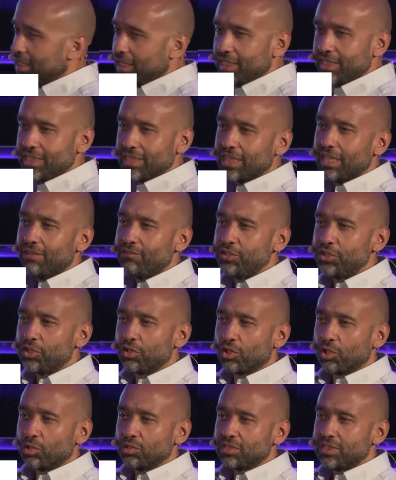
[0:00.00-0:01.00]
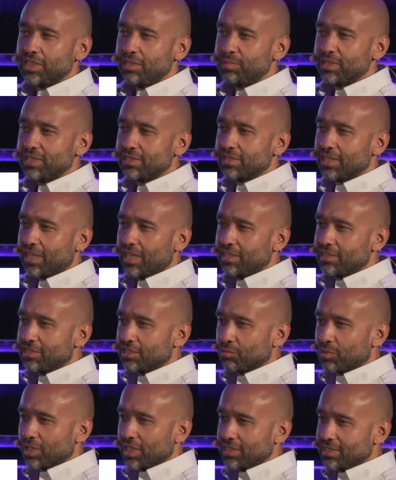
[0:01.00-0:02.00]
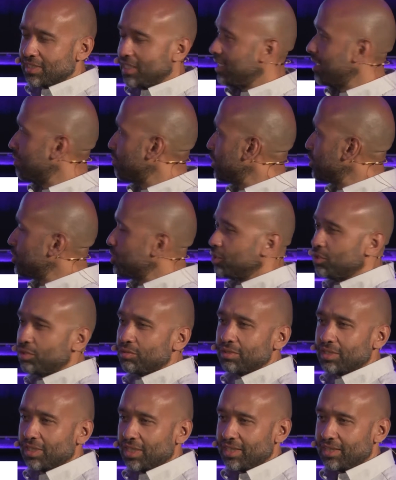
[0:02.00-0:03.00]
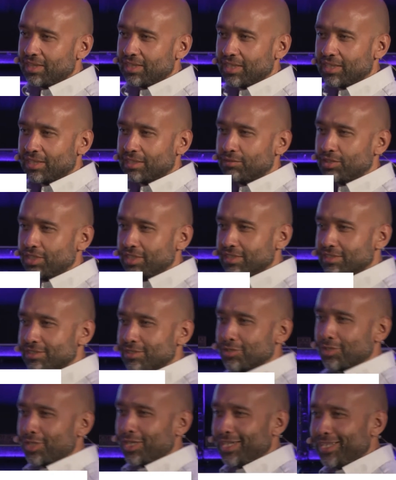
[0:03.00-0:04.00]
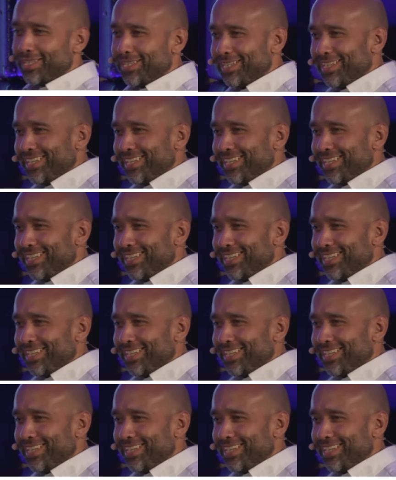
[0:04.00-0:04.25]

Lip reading: an 11-year-old deep inside, so when I say number 2, I think of this, right?